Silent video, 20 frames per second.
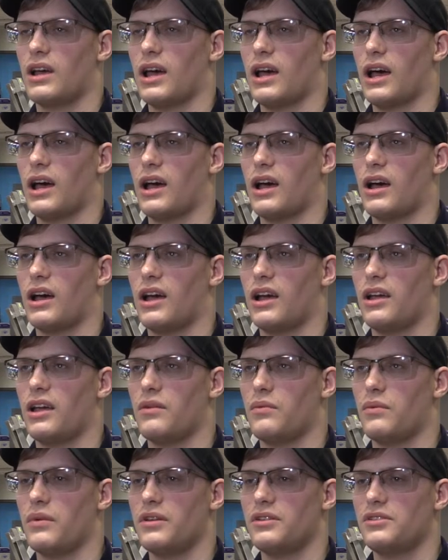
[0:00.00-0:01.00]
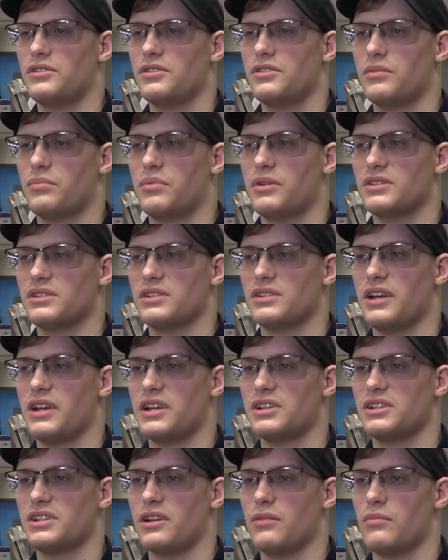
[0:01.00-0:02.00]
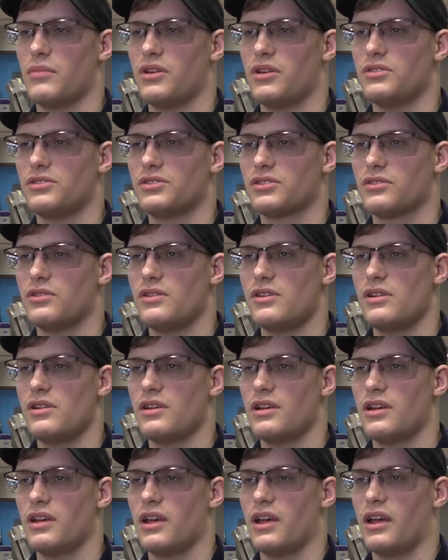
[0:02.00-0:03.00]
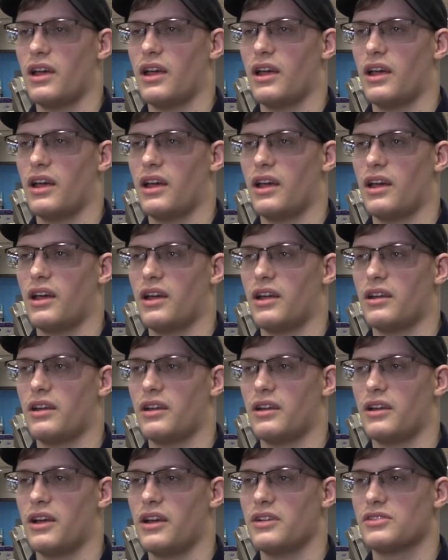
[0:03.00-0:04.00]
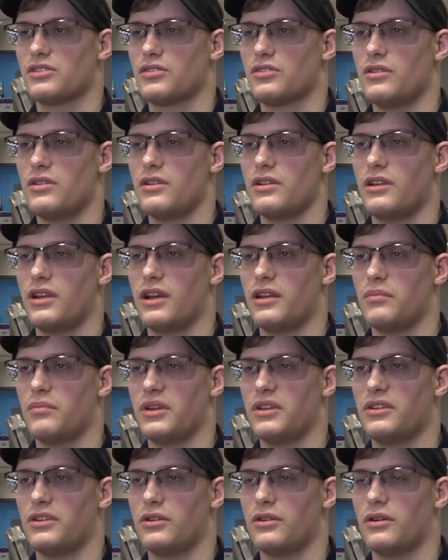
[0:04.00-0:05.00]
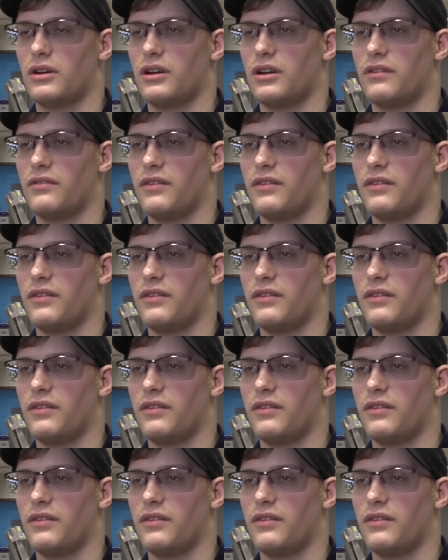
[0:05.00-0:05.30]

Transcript: I went to a presentation in middle school and in high school it led me to an